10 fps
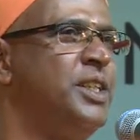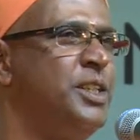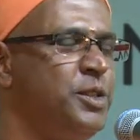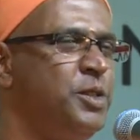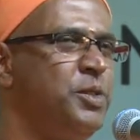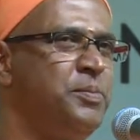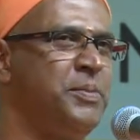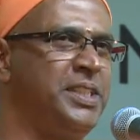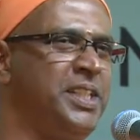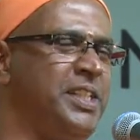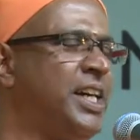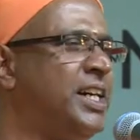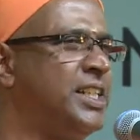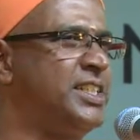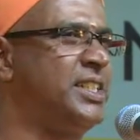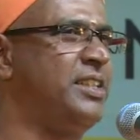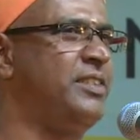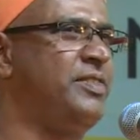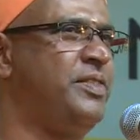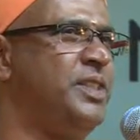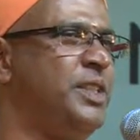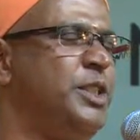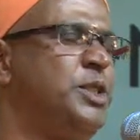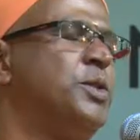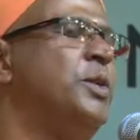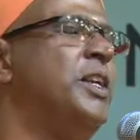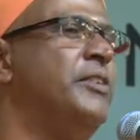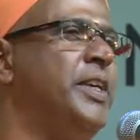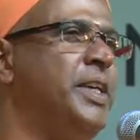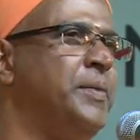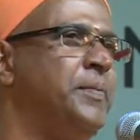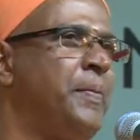You know, mother herself is so loving,